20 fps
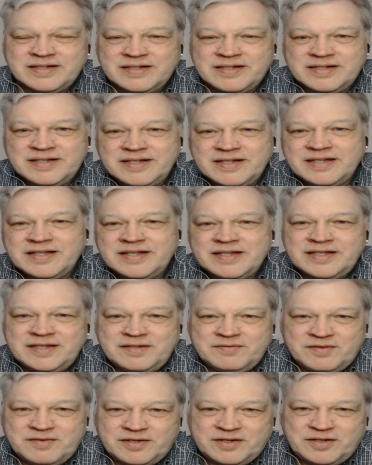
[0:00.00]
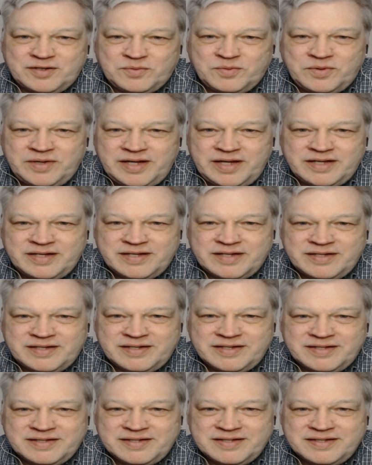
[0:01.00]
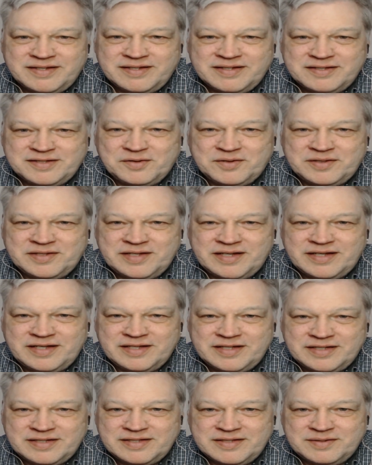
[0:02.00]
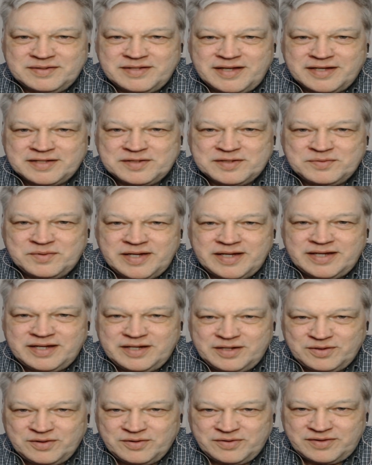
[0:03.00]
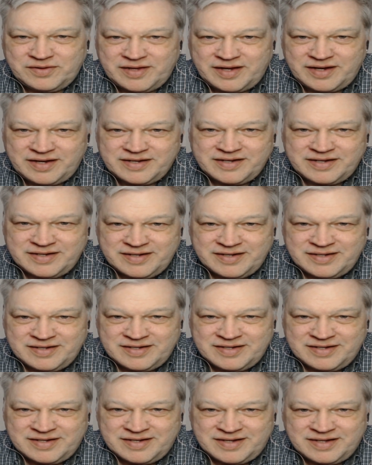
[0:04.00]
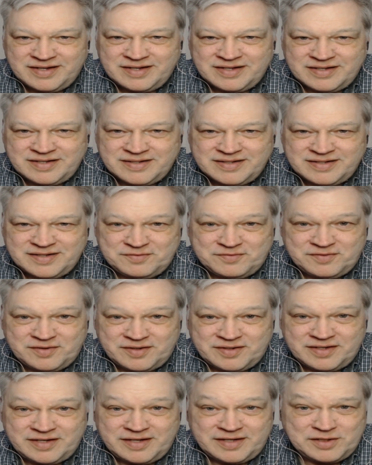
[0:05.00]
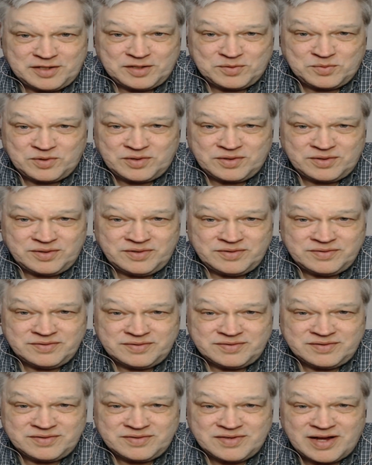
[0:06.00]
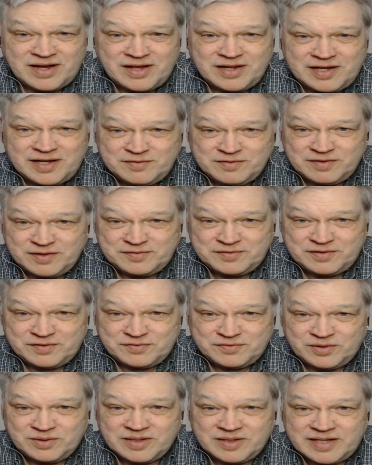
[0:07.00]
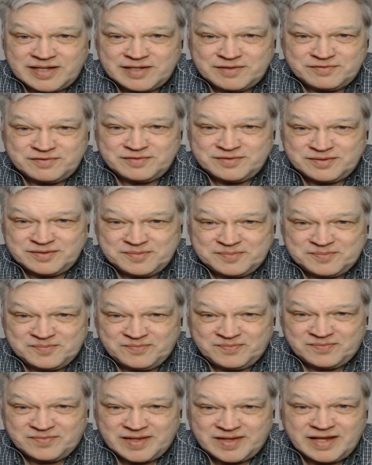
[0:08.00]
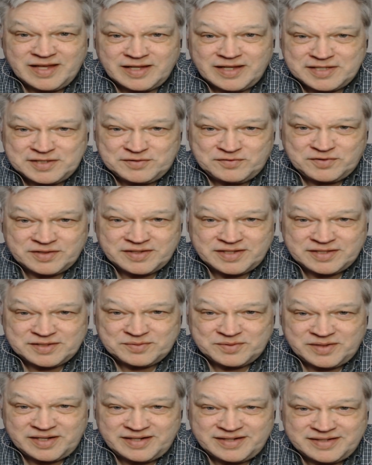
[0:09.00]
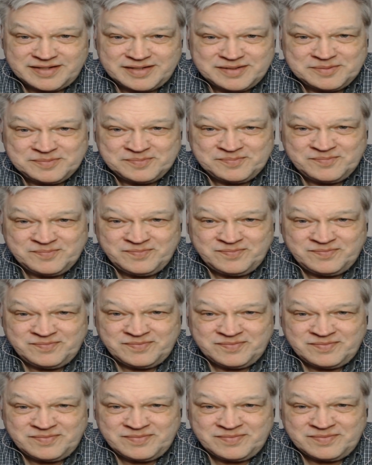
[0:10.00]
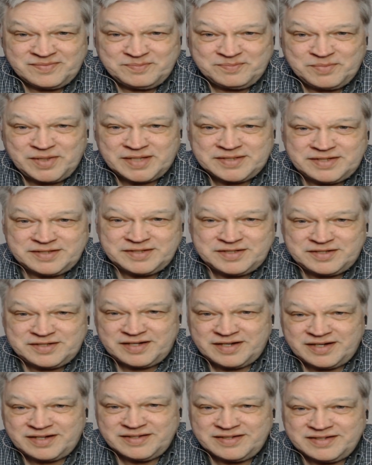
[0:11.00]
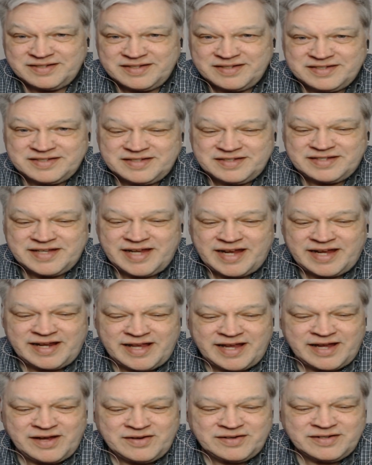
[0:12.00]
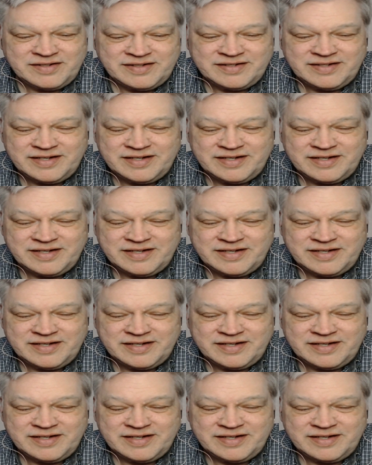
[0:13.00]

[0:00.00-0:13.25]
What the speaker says: Live a good week, so at the end of this next week you'll think, if at the end of the world, I'll have lived a full life, at least for this week. Blessings to you. This is Dad out.